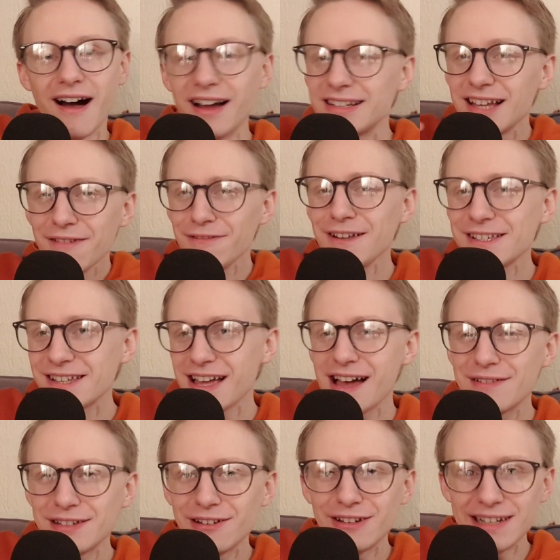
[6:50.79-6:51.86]
I definitely say I
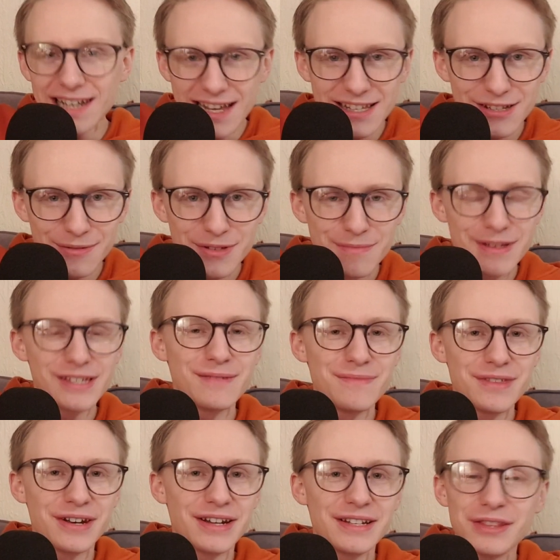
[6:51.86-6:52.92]
have a lot less optimism
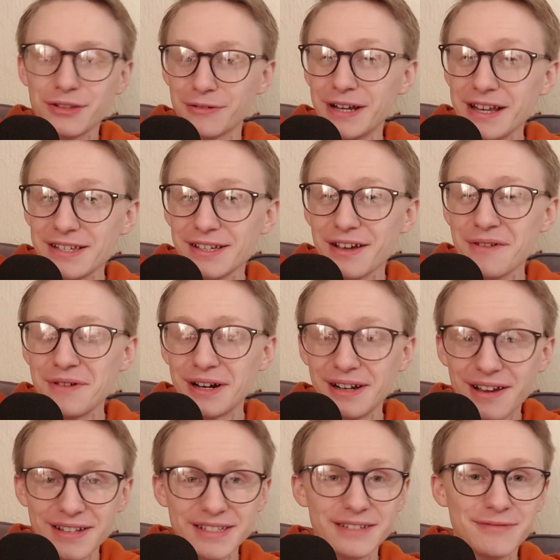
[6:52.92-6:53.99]
than I did 3 years ago when I
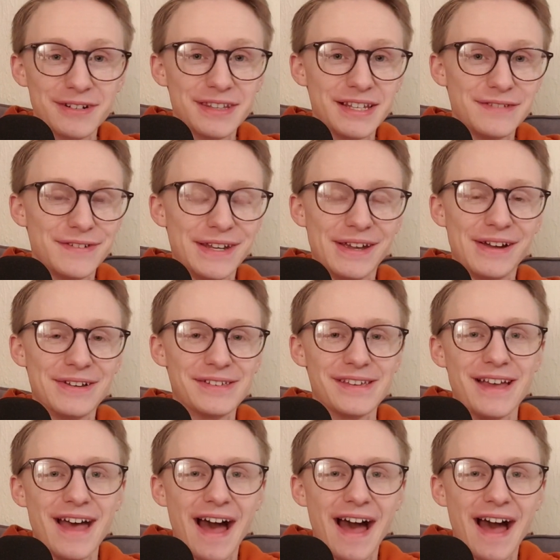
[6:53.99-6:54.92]
last did one of these videos.